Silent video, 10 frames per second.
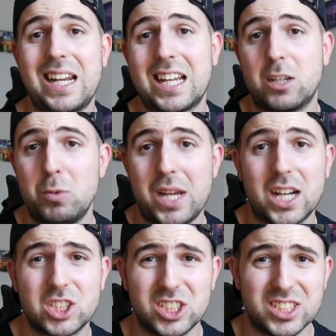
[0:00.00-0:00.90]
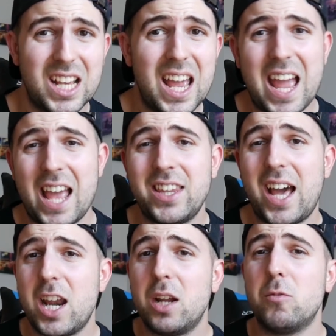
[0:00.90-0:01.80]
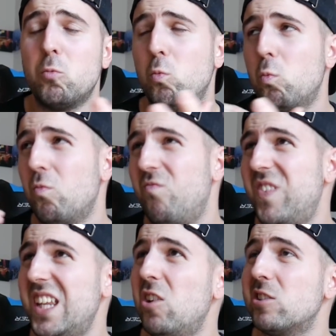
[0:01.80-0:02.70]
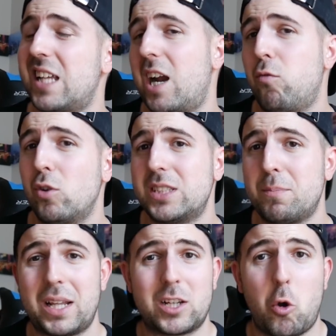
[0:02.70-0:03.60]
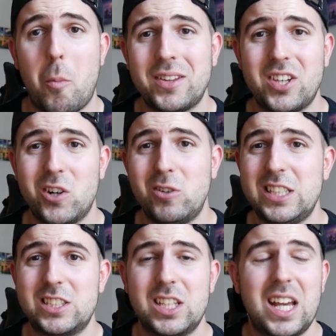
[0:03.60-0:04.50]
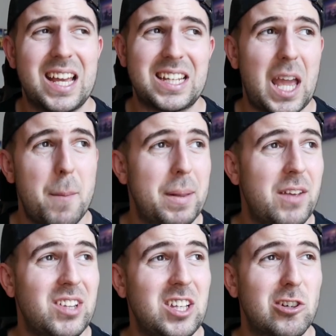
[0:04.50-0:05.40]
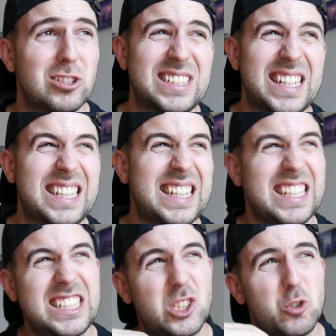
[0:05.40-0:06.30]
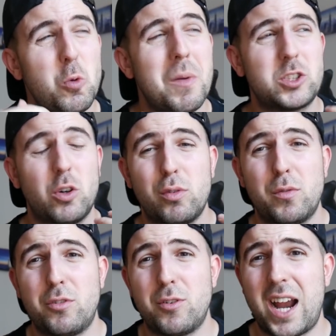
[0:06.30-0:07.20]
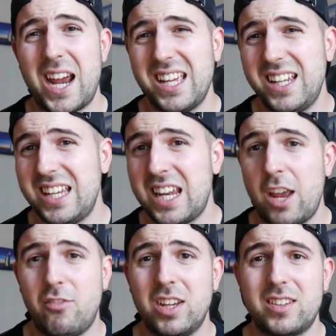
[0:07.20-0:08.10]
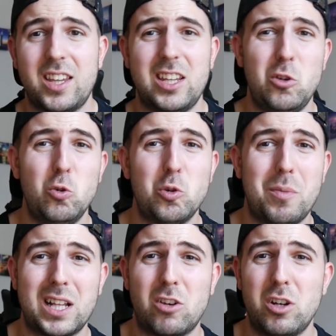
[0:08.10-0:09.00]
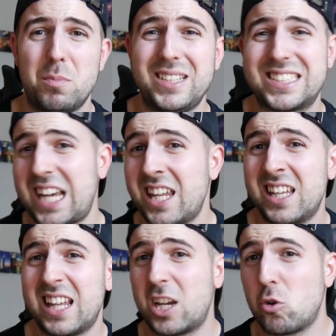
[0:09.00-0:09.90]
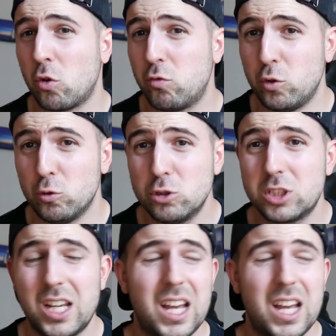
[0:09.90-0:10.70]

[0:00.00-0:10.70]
like reactions and the other videos that are for example like commentaries gameplay videos like it's too much of a variety and I think that the YouTube algorithm is kind of like confused